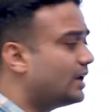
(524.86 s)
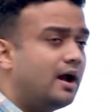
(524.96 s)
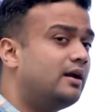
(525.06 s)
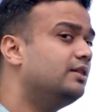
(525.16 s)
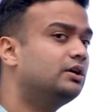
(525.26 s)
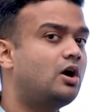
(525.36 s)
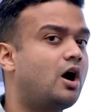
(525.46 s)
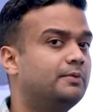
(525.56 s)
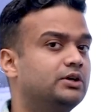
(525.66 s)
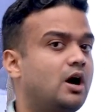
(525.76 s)
Another
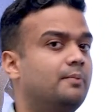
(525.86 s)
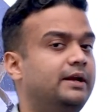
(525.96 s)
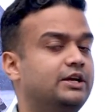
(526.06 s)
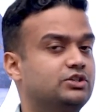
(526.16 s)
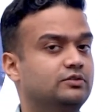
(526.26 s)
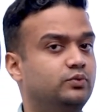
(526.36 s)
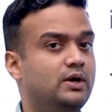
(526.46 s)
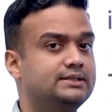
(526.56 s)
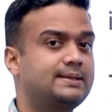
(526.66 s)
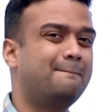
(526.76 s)
common combination of
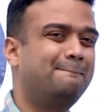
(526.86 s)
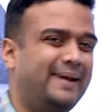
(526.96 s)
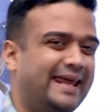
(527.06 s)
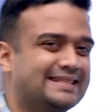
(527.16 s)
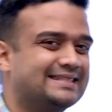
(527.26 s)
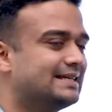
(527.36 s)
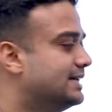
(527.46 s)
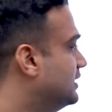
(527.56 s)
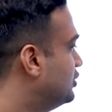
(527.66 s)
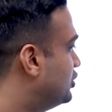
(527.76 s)
words, placed
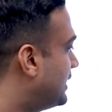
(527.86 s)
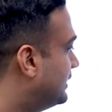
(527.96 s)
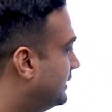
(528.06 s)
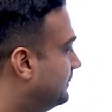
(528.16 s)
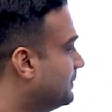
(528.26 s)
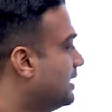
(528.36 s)
gently.